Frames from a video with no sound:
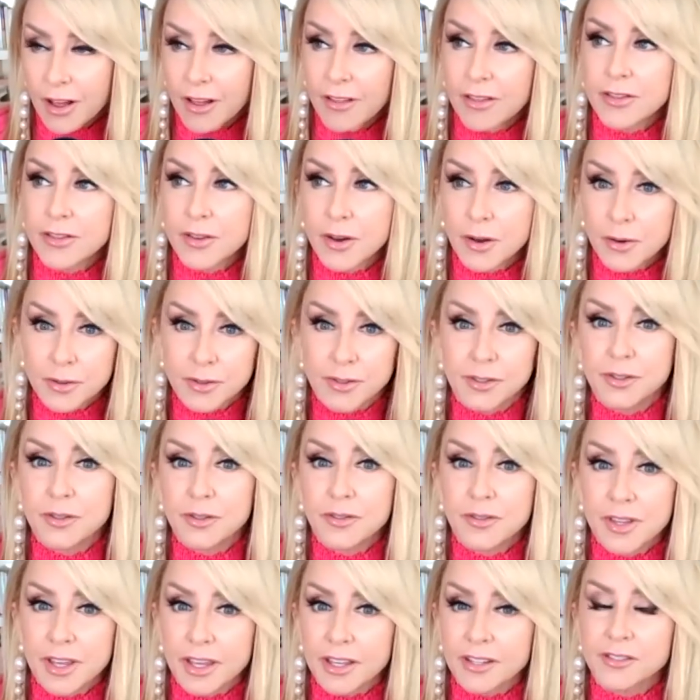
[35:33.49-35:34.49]
And those
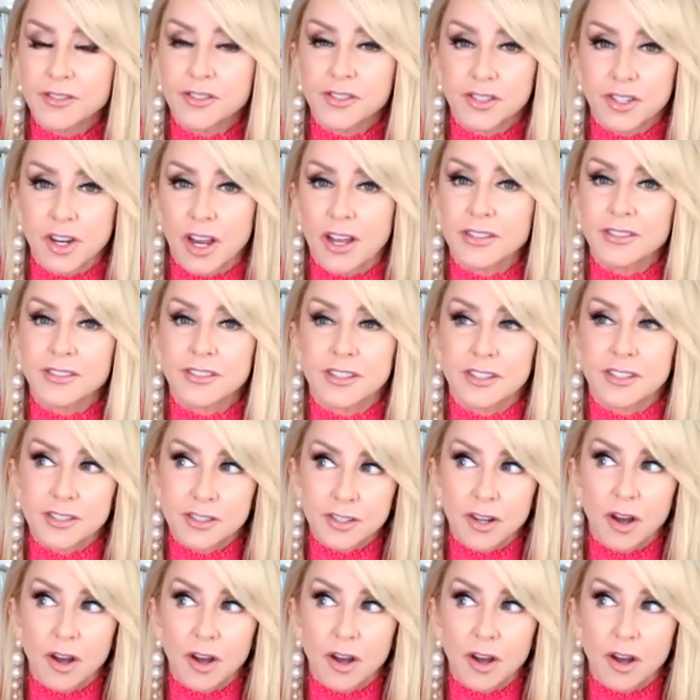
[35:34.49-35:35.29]
two things just